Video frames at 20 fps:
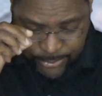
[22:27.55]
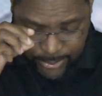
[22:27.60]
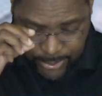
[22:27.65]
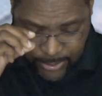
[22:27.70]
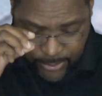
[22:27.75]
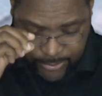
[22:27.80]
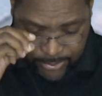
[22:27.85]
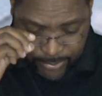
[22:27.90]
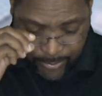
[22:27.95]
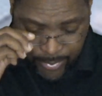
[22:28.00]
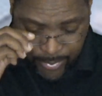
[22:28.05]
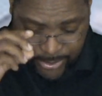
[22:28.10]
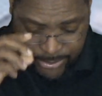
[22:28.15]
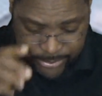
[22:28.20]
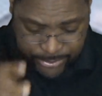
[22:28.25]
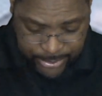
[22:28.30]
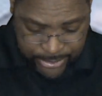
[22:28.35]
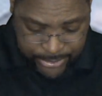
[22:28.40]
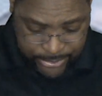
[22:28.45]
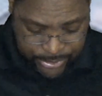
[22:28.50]
the closing prayer
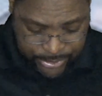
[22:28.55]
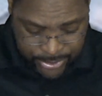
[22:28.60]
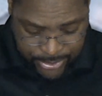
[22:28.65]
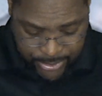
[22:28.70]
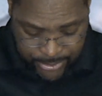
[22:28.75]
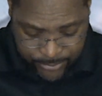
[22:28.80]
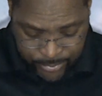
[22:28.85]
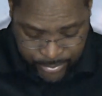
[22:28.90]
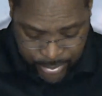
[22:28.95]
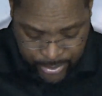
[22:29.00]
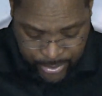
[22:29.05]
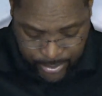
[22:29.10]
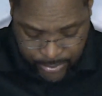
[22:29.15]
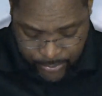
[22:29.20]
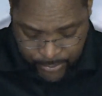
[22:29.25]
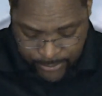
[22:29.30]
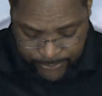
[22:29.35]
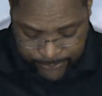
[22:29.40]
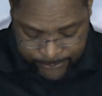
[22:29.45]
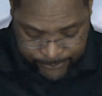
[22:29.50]
says, Dear, dear
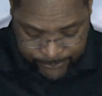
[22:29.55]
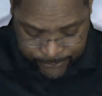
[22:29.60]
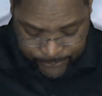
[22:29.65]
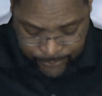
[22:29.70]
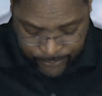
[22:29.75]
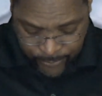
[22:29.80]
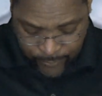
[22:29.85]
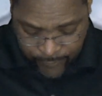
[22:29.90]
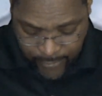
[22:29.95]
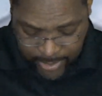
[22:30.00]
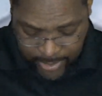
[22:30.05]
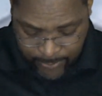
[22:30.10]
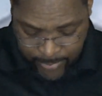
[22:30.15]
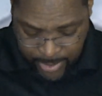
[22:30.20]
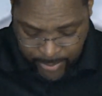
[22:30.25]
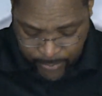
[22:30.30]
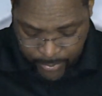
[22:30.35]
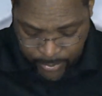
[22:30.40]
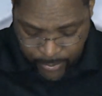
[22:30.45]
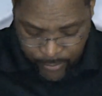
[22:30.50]
Lord, that
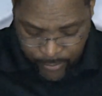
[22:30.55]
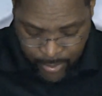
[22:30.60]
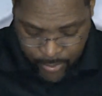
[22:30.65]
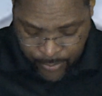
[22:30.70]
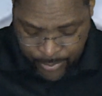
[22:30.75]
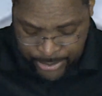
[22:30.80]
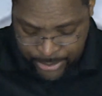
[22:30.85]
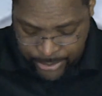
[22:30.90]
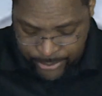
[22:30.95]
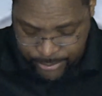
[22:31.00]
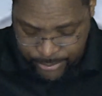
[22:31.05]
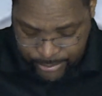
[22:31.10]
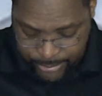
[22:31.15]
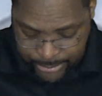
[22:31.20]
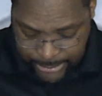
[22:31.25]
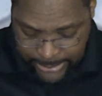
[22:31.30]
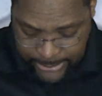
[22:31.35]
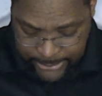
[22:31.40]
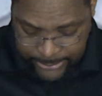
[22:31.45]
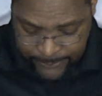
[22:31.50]
may we grow in
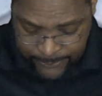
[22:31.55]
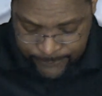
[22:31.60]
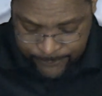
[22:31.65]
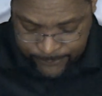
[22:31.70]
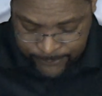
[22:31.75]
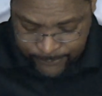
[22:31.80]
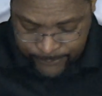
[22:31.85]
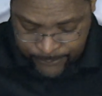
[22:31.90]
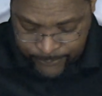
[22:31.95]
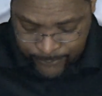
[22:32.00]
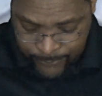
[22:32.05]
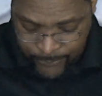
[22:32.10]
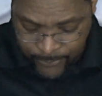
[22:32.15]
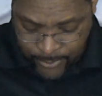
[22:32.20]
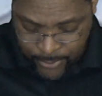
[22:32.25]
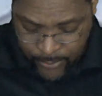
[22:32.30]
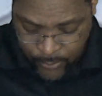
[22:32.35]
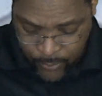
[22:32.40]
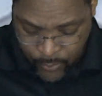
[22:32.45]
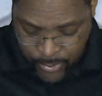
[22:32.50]
understanding
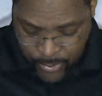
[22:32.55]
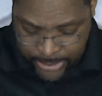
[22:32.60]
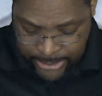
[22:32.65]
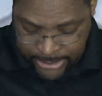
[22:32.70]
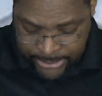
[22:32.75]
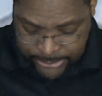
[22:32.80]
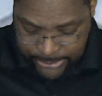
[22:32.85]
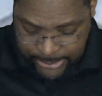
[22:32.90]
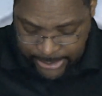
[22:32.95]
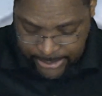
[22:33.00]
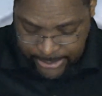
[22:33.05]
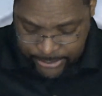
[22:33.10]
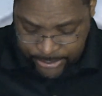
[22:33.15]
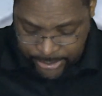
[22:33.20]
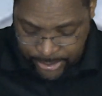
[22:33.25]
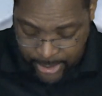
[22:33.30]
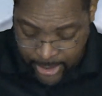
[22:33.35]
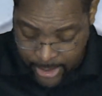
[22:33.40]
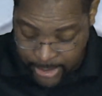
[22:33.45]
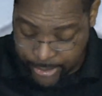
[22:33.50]
what it takes
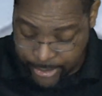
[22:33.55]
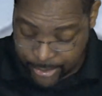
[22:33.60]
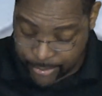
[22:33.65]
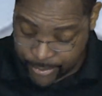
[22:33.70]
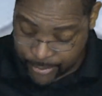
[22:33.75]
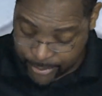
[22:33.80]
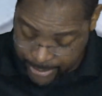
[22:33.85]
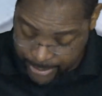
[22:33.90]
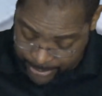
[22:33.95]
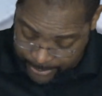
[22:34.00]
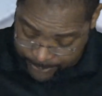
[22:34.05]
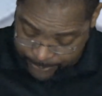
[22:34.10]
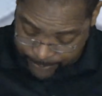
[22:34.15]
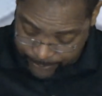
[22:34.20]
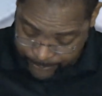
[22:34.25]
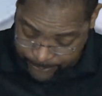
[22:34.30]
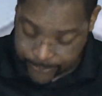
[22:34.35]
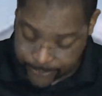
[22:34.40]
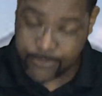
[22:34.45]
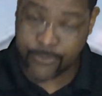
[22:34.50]
to honor your name.
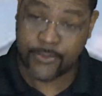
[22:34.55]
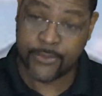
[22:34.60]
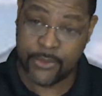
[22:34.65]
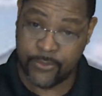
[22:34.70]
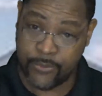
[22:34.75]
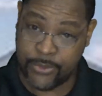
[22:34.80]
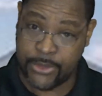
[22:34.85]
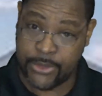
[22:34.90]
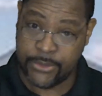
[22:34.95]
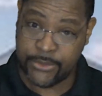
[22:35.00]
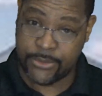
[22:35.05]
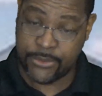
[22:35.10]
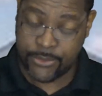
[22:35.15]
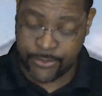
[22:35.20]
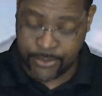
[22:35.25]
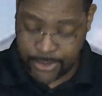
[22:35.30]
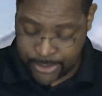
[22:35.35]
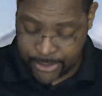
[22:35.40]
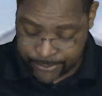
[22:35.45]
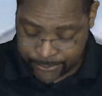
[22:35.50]
And we need to
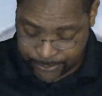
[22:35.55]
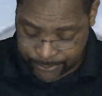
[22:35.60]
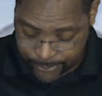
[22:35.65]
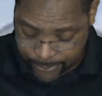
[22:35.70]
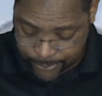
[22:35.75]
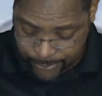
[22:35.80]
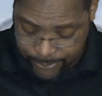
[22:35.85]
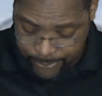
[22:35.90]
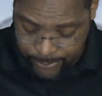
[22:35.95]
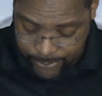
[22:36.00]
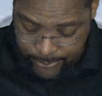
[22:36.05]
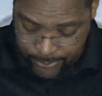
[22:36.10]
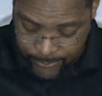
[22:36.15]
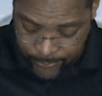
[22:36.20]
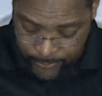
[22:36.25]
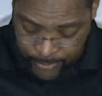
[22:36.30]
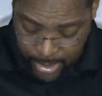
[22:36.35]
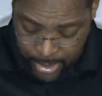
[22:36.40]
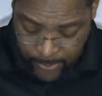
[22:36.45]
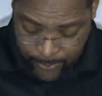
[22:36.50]
do that.
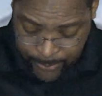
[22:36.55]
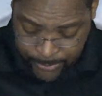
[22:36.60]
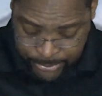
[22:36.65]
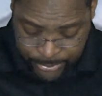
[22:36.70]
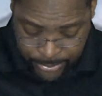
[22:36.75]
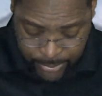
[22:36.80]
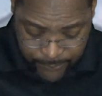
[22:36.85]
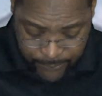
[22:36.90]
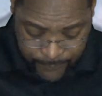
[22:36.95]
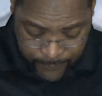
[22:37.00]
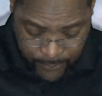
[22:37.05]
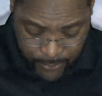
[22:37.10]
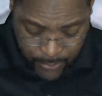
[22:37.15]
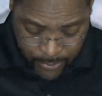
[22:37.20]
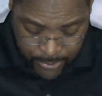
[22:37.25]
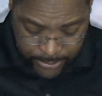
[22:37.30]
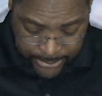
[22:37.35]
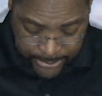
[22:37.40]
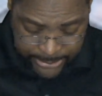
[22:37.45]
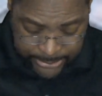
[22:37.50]
Help us to
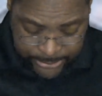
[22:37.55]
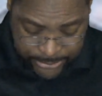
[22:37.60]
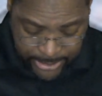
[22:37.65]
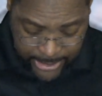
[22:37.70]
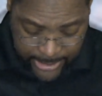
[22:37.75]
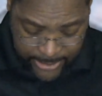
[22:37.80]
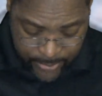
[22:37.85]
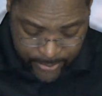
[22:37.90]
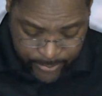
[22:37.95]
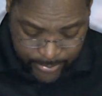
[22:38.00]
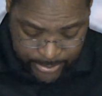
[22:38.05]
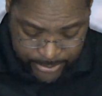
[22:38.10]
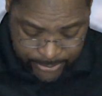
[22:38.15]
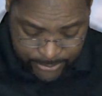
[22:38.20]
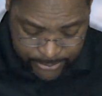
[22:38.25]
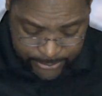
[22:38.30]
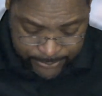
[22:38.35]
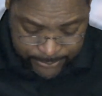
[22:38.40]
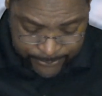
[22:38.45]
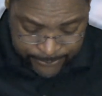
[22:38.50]
avoid entanglements